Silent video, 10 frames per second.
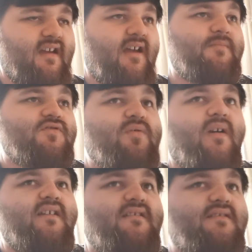I'm
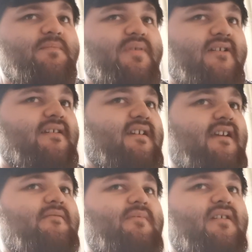trying to play
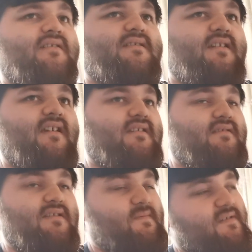again, because
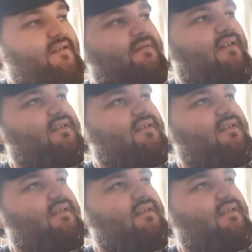if you